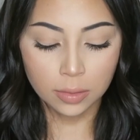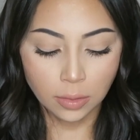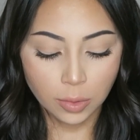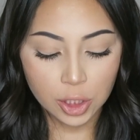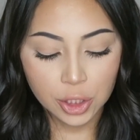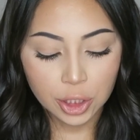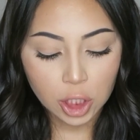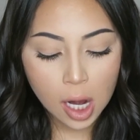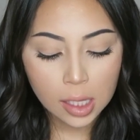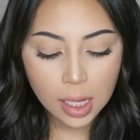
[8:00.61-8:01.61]
Was your
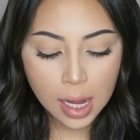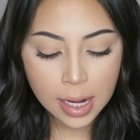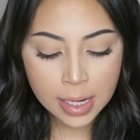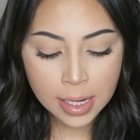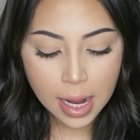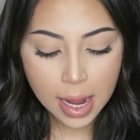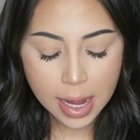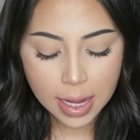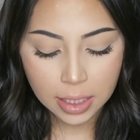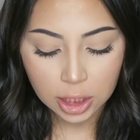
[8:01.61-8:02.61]
jawline
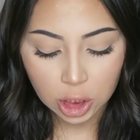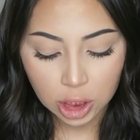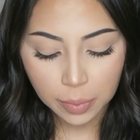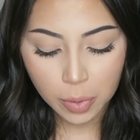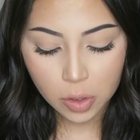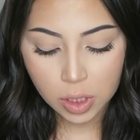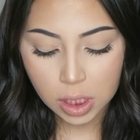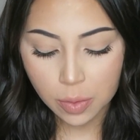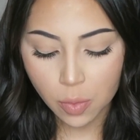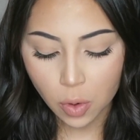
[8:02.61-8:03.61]
and
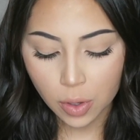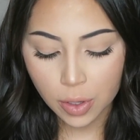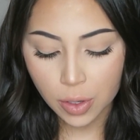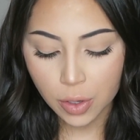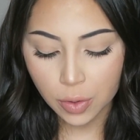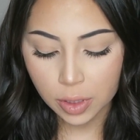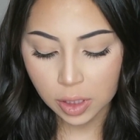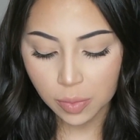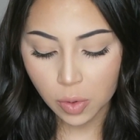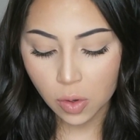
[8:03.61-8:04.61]
cheekbones more
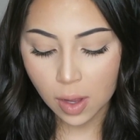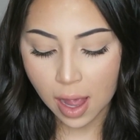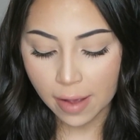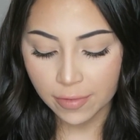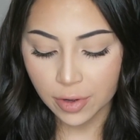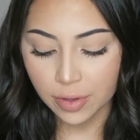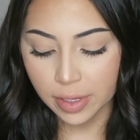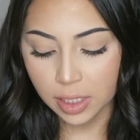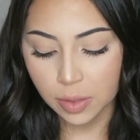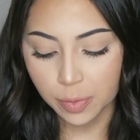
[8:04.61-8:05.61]
noticeable after
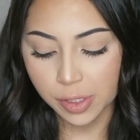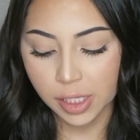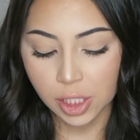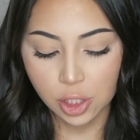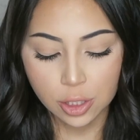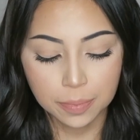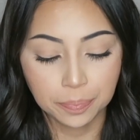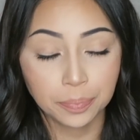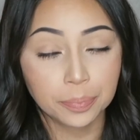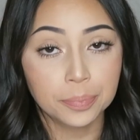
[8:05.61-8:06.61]
this procedure?
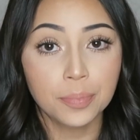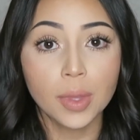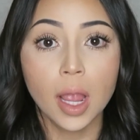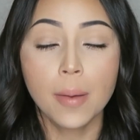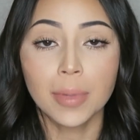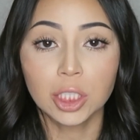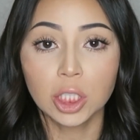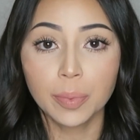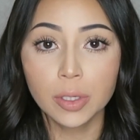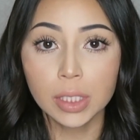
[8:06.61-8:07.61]
My
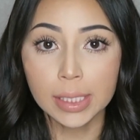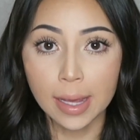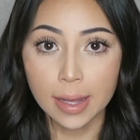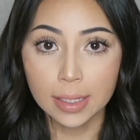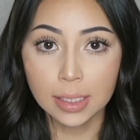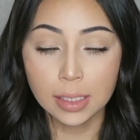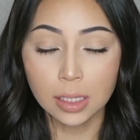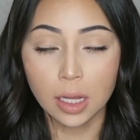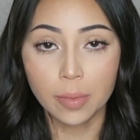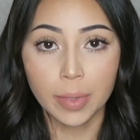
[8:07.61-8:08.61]
cheekbones, yes.
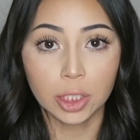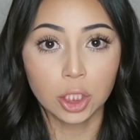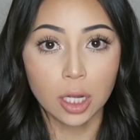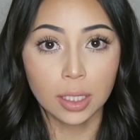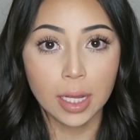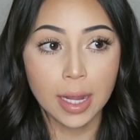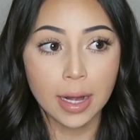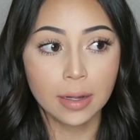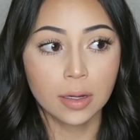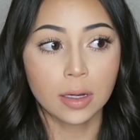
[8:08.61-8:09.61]
My
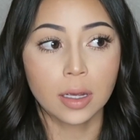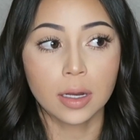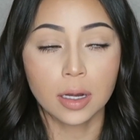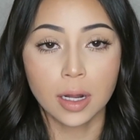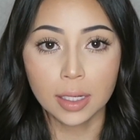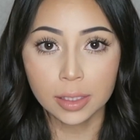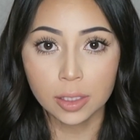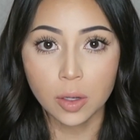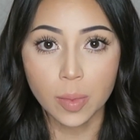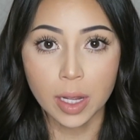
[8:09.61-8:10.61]
jawline, not
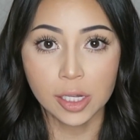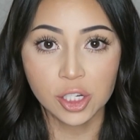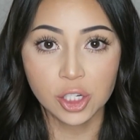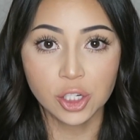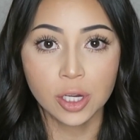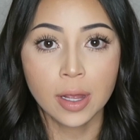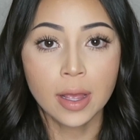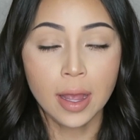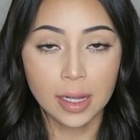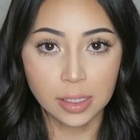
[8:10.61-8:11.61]
so much.
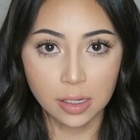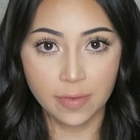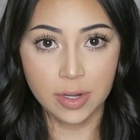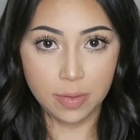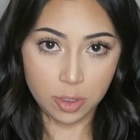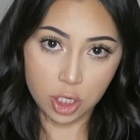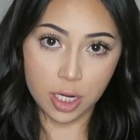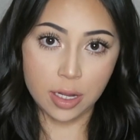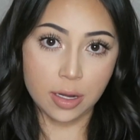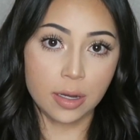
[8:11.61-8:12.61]
I still have a double
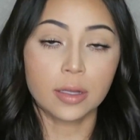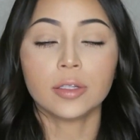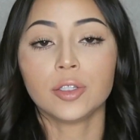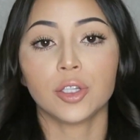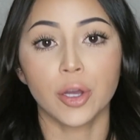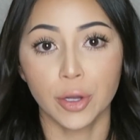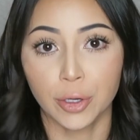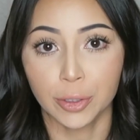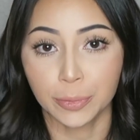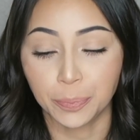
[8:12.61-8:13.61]
chin,
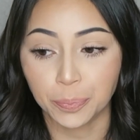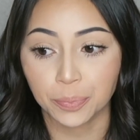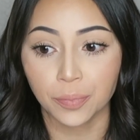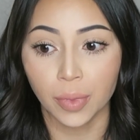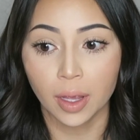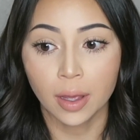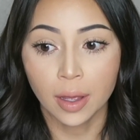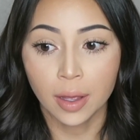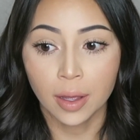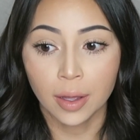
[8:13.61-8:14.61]
so
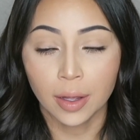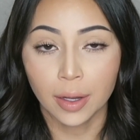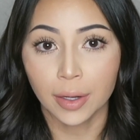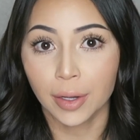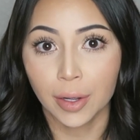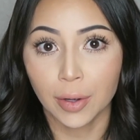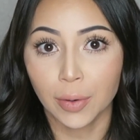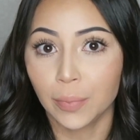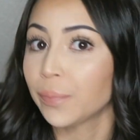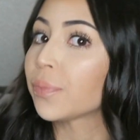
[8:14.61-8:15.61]

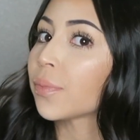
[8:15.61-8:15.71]
no.